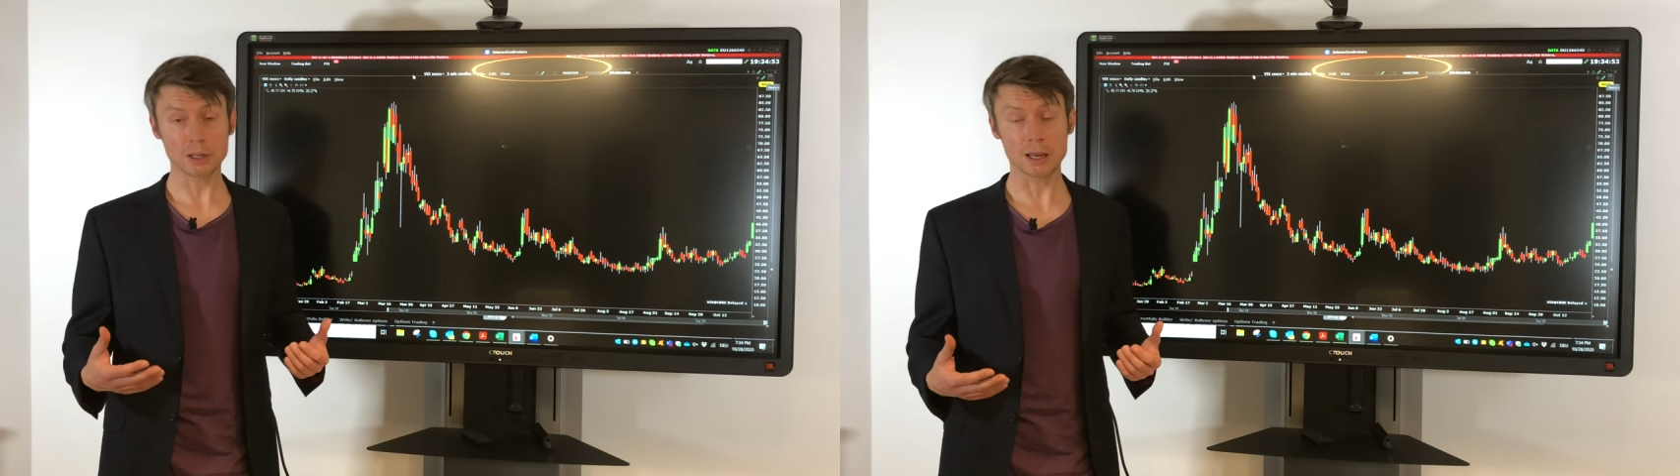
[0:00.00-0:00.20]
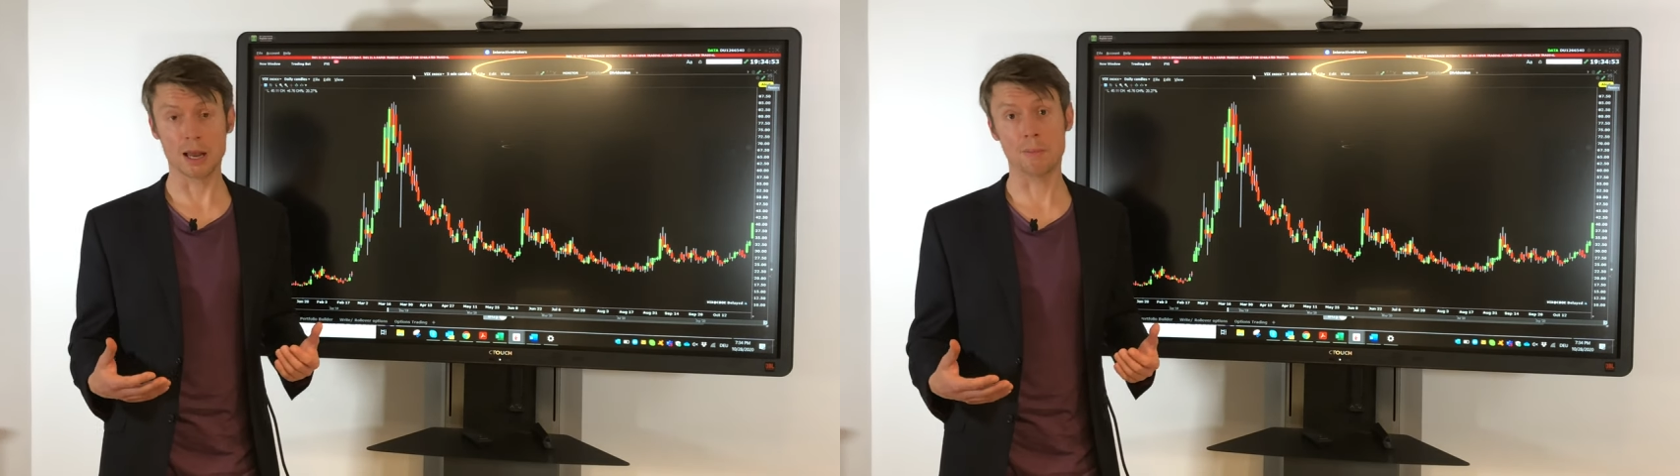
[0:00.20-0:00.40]

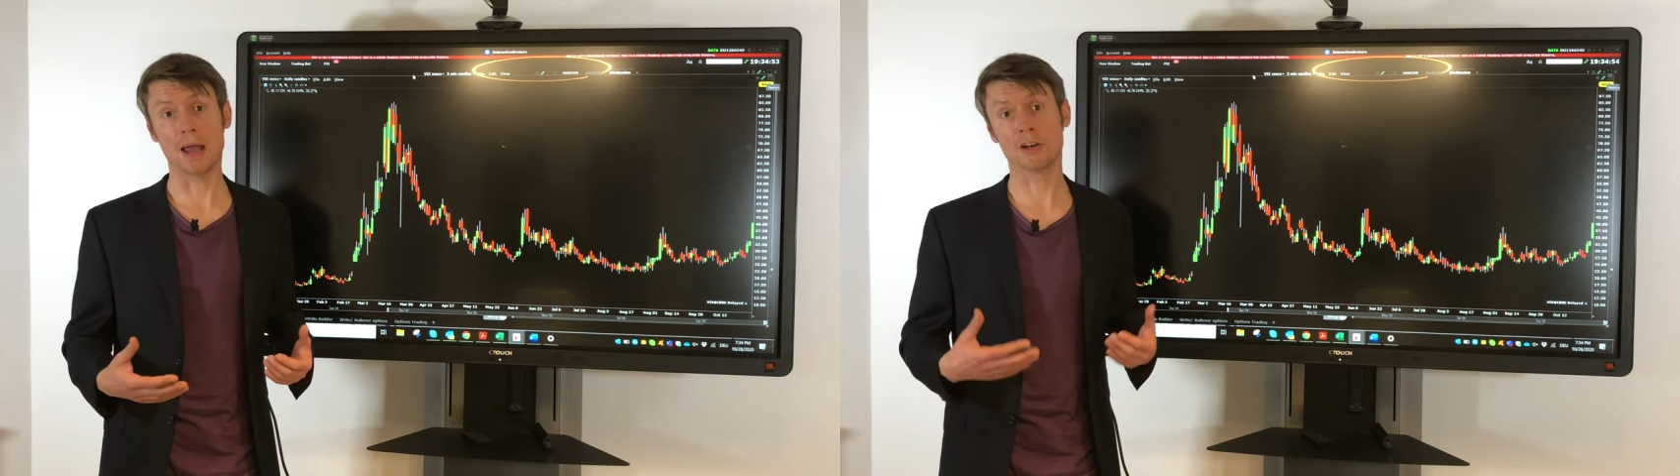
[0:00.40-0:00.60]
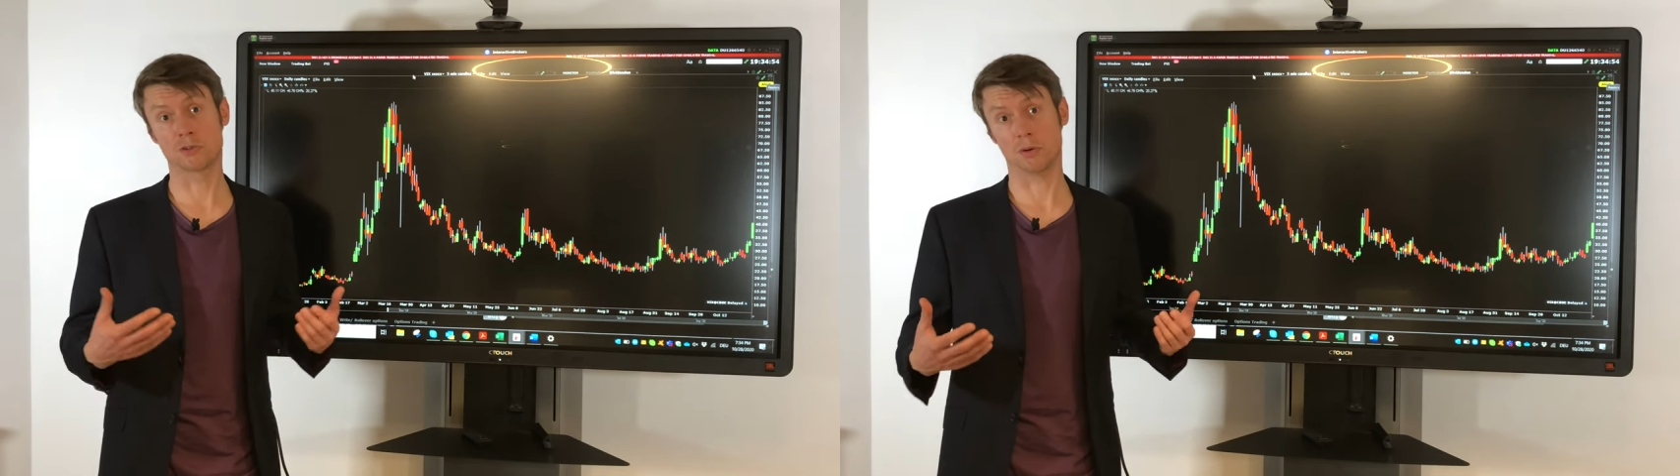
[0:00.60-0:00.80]

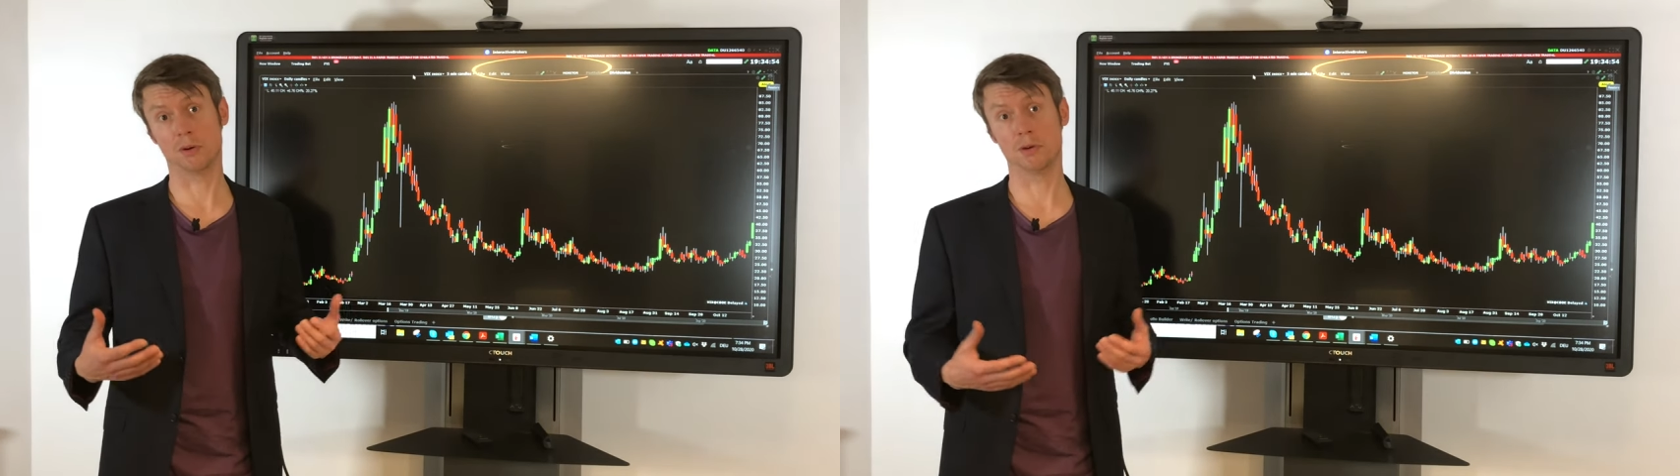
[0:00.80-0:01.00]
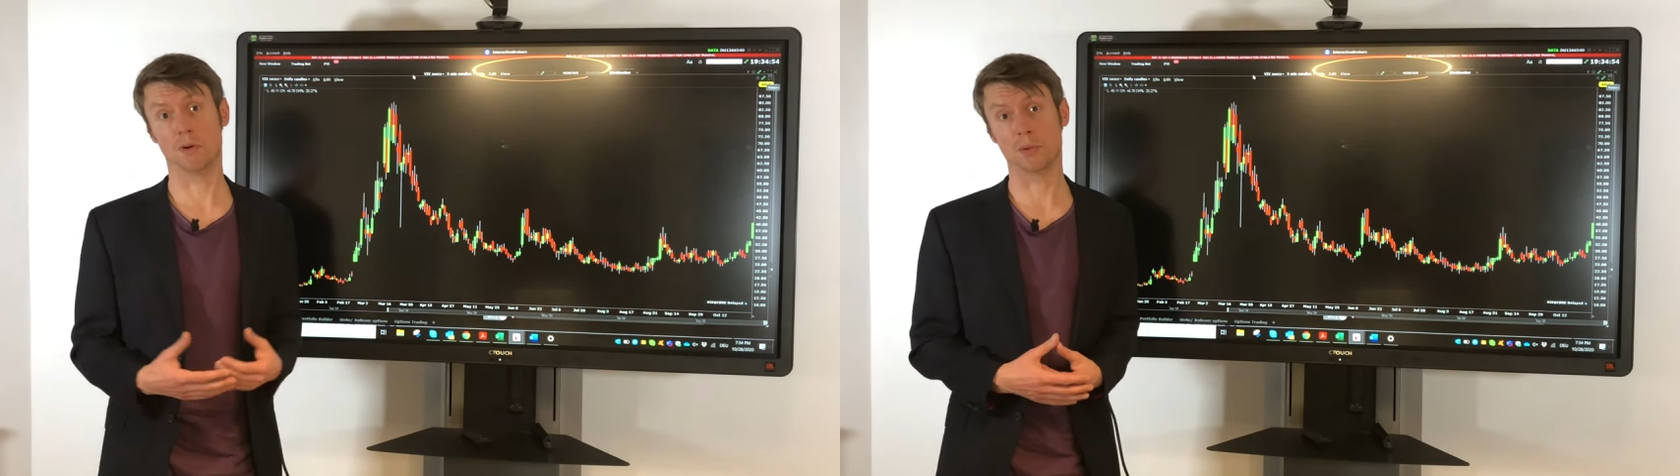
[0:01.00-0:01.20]
hedge
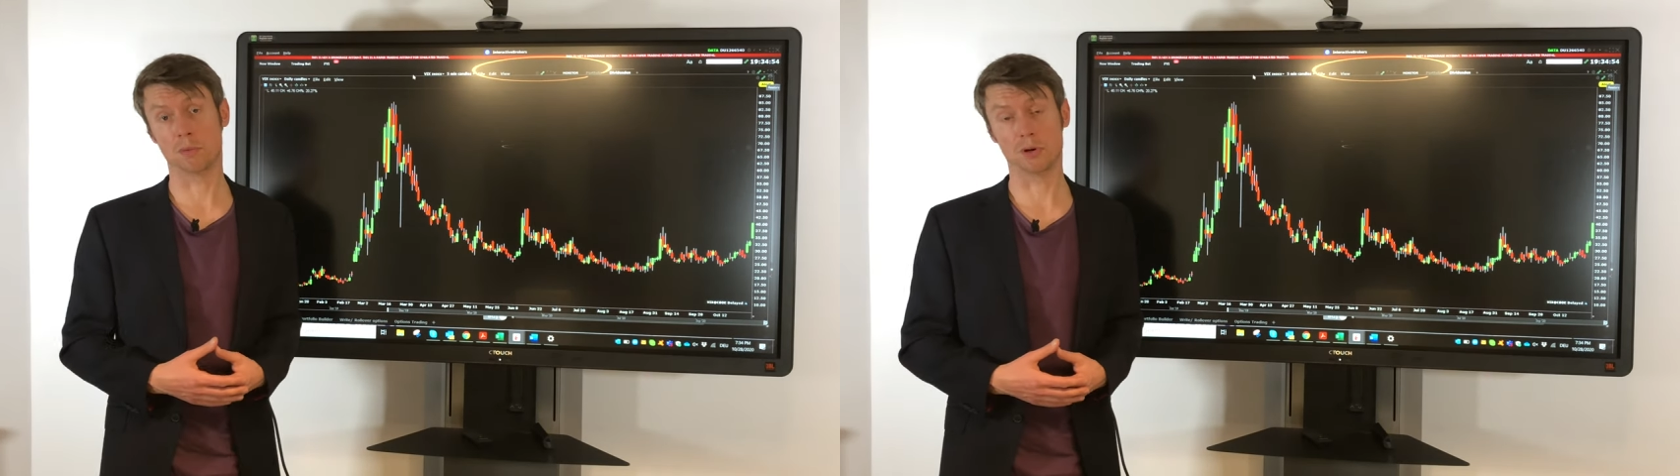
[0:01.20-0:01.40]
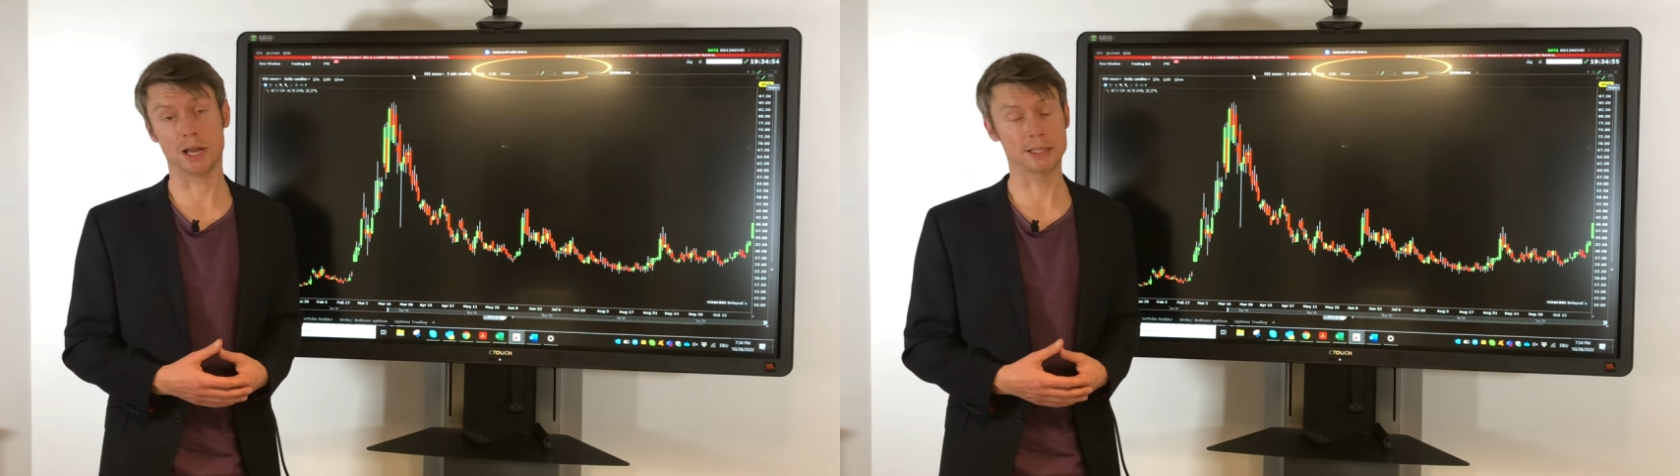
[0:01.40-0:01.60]
or you want to
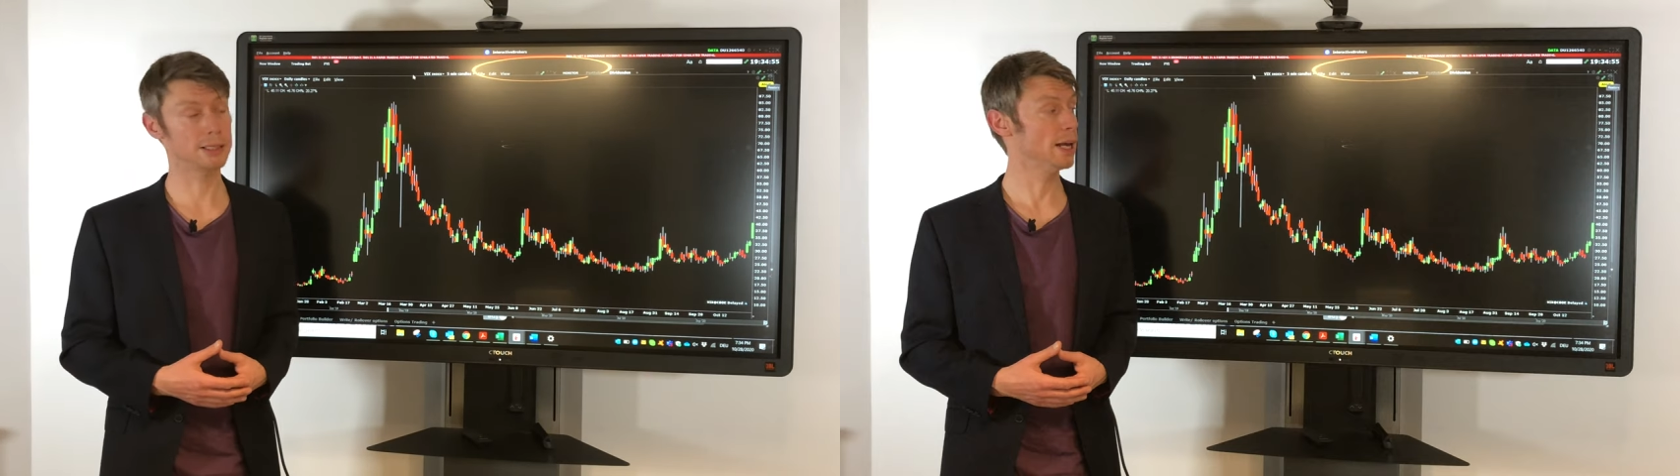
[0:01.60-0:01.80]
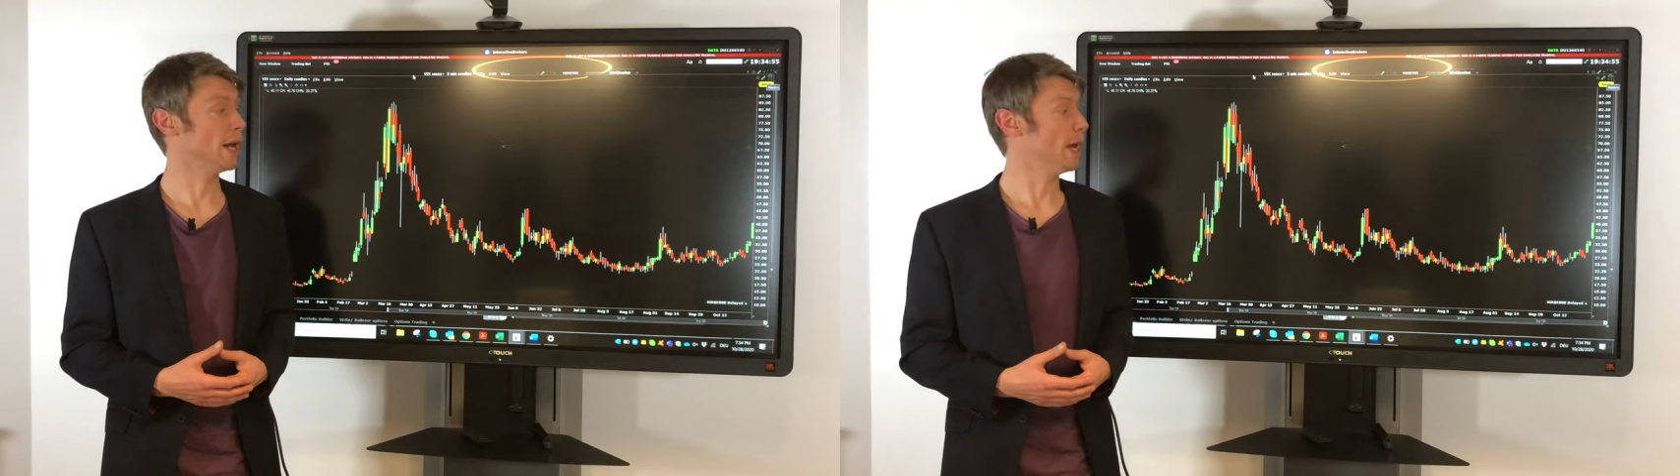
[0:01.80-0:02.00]
protect,